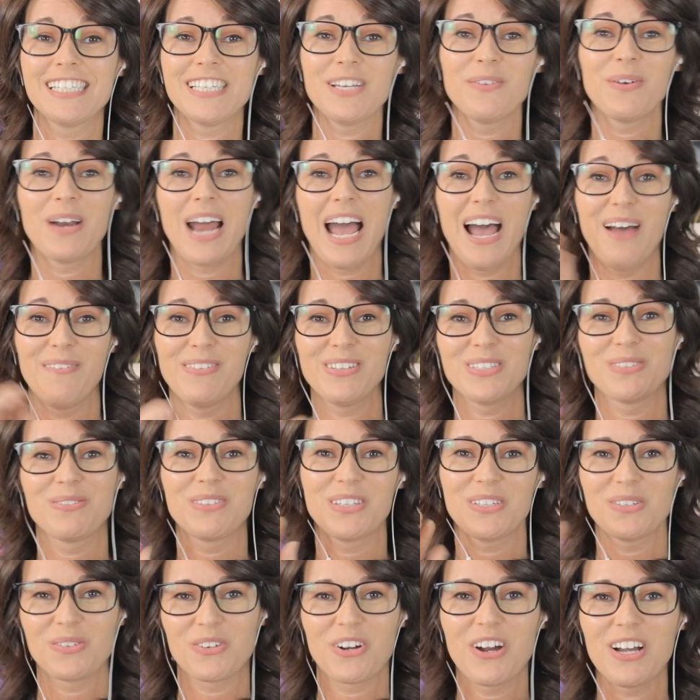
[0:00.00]
to see what happens
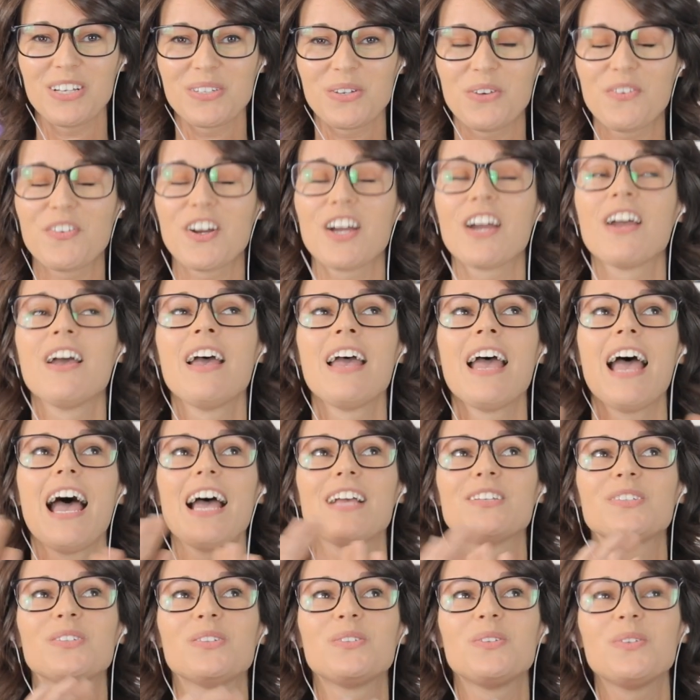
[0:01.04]
with this crossover.
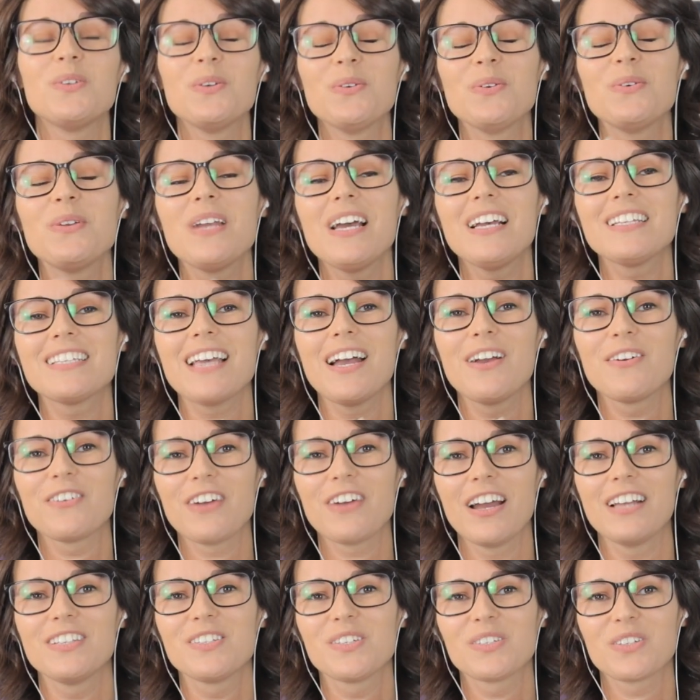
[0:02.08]
As soon as I
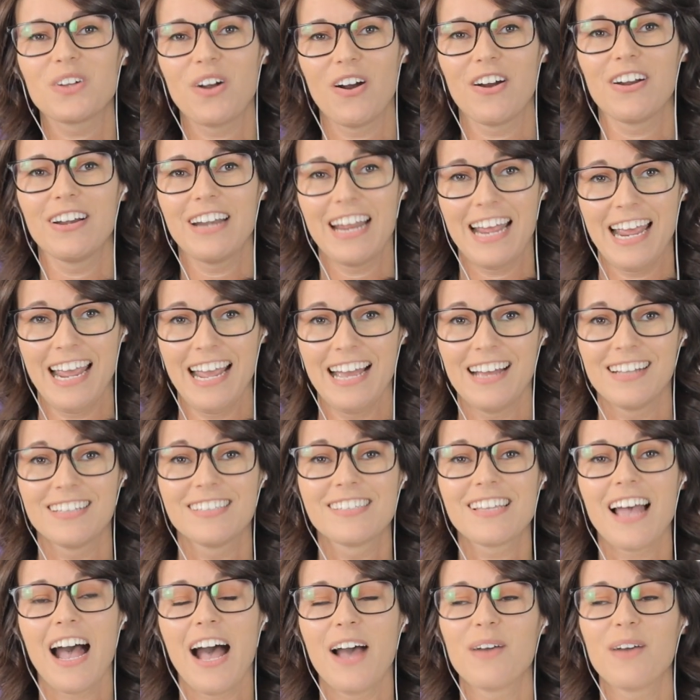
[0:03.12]
read Scarred Hands,